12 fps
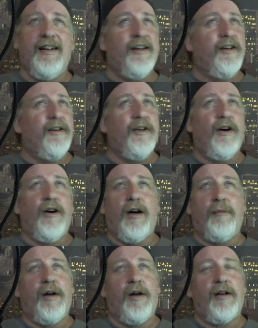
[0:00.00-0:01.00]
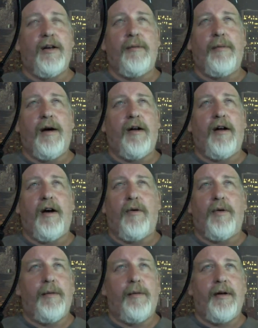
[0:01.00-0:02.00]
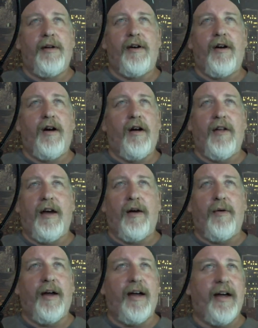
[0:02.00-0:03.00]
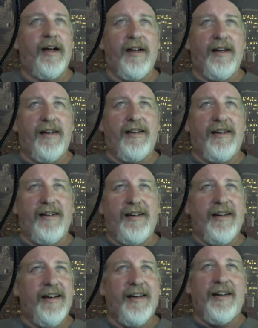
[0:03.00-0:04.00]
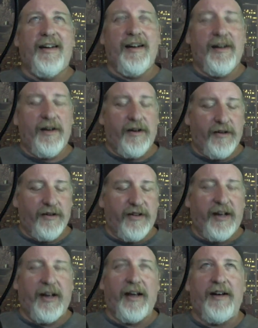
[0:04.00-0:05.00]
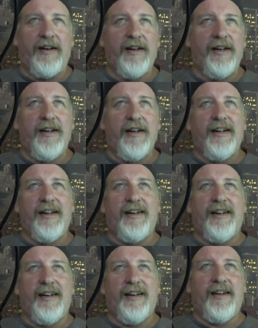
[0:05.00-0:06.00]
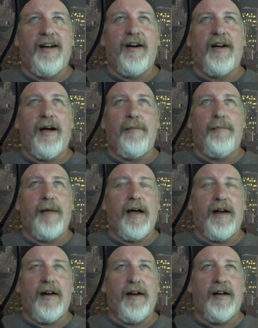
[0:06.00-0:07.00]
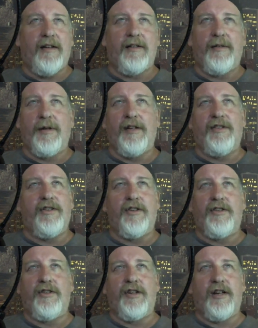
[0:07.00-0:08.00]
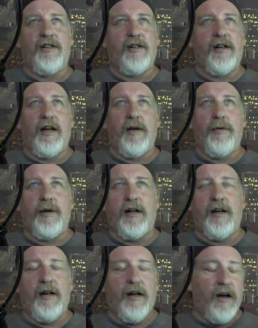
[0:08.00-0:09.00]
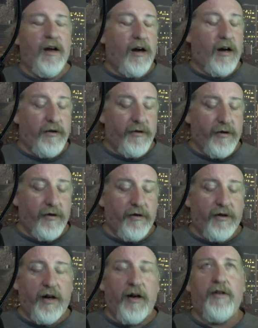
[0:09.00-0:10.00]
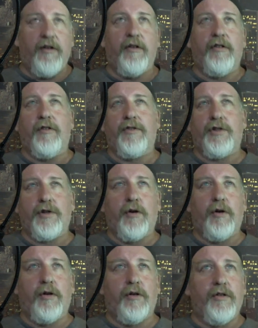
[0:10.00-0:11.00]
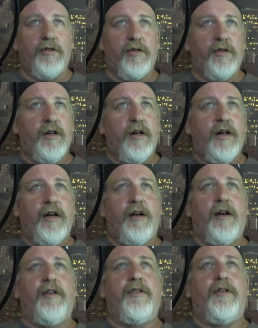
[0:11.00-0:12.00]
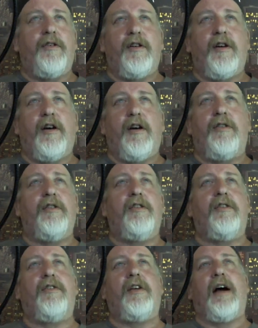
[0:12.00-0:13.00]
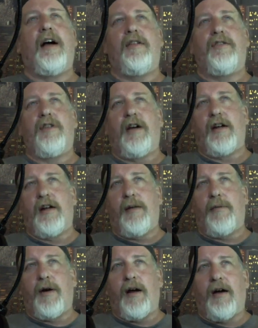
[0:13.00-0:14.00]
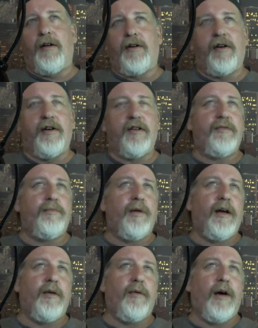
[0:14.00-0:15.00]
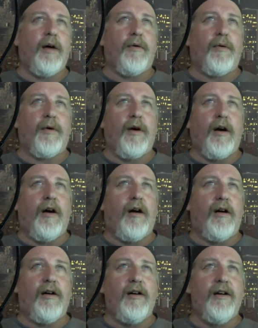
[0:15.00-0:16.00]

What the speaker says: No, I'm talking about all women. They're all that way. And they didn't understand. And they all got mad at us. And we still see it today. We get hundreds and hundreds of trolls and hundreds of guys try to come around here and explain why we're wrong.